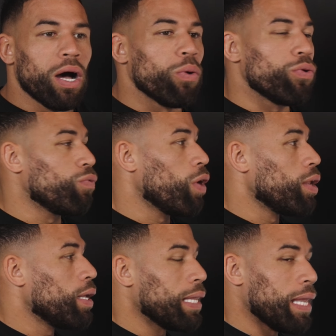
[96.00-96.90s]
I would
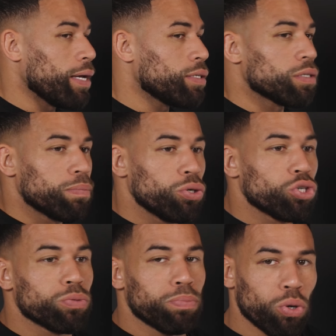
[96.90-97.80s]
run legs
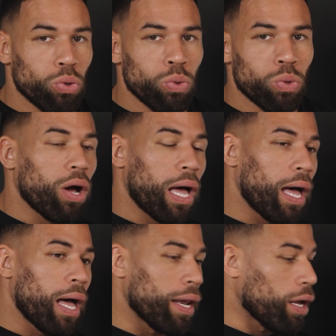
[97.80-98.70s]
push pull
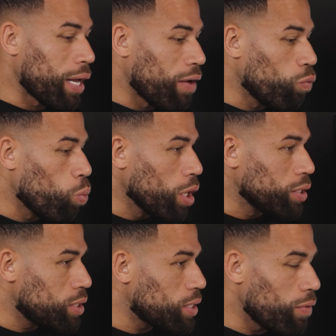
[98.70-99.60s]
and I'd have
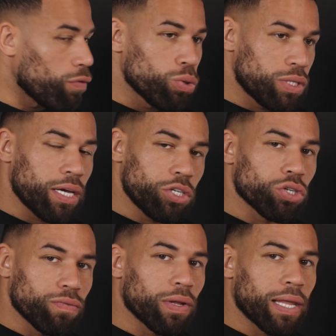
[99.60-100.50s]
one set
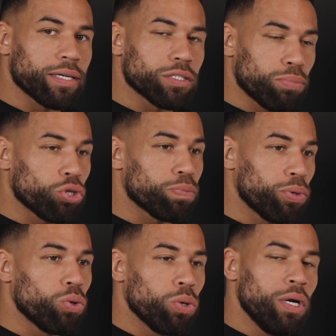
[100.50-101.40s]
rotation for legs push
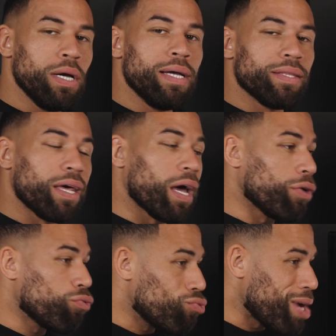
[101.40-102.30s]
pull. Then
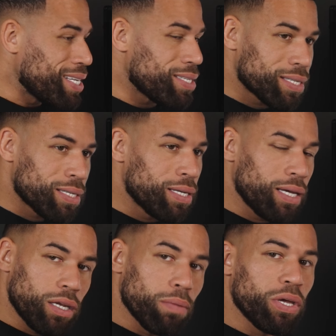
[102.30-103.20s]
I'd rest in the